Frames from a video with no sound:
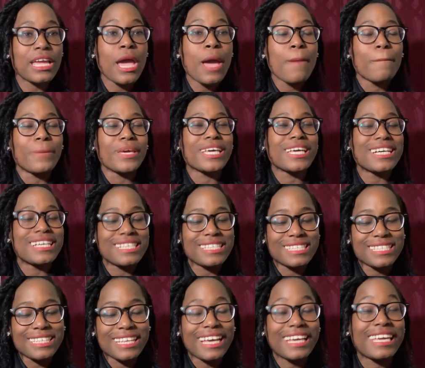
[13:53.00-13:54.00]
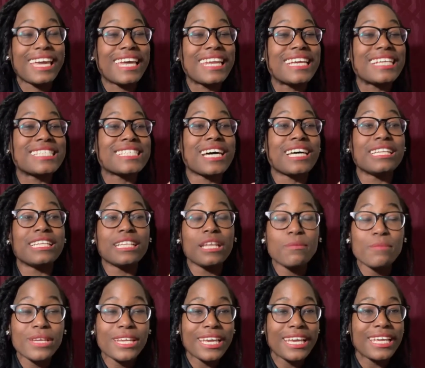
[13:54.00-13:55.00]
because, again, it's
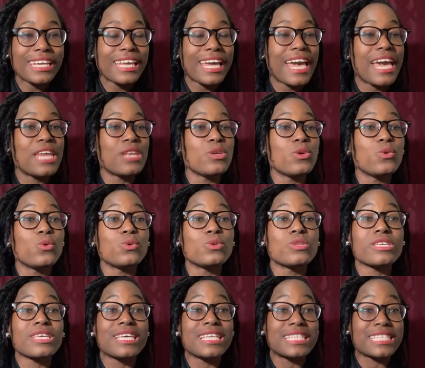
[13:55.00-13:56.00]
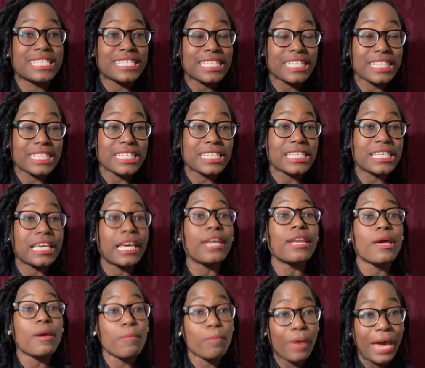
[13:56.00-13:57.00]
unlimited and you can still see an
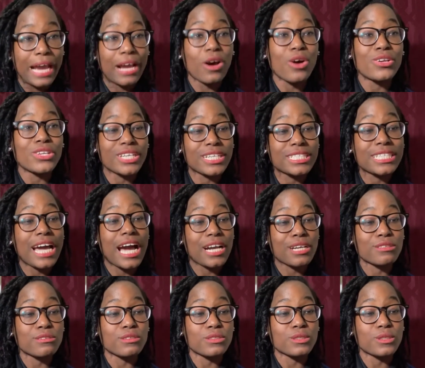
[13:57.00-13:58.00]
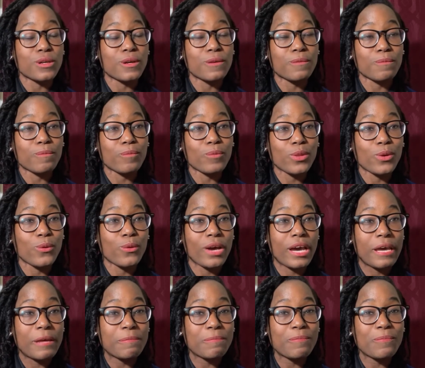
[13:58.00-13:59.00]
impact on your tax return,
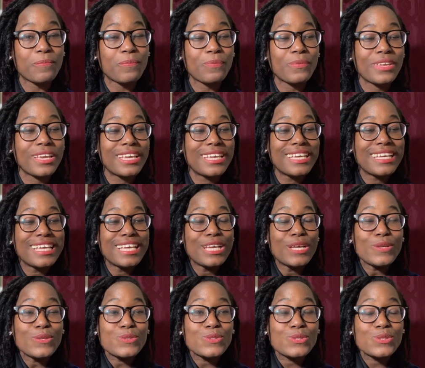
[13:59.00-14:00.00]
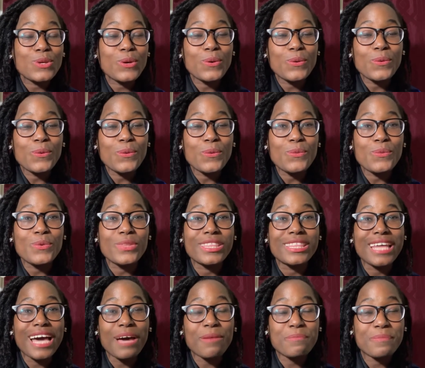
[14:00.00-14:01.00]
okay? So with
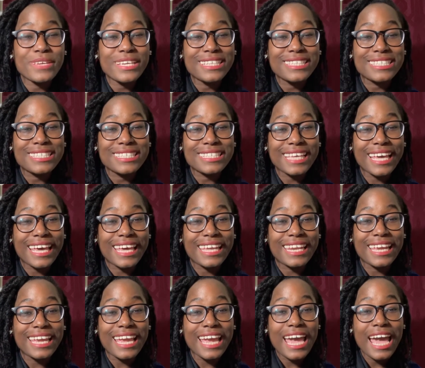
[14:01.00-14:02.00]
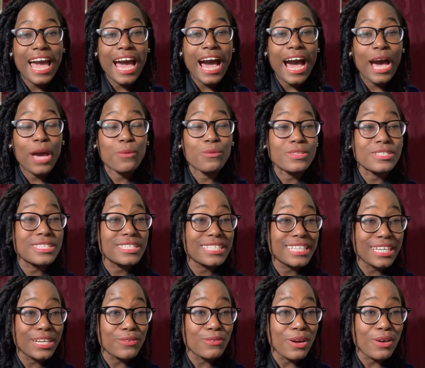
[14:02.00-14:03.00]
that being said, I will stick
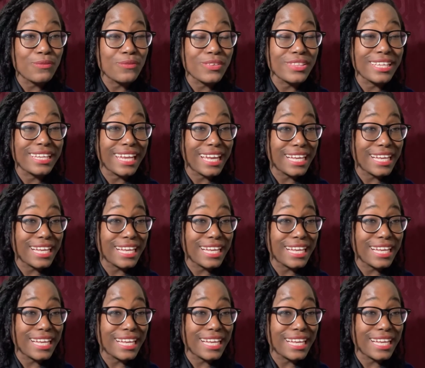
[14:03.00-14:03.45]
around for the next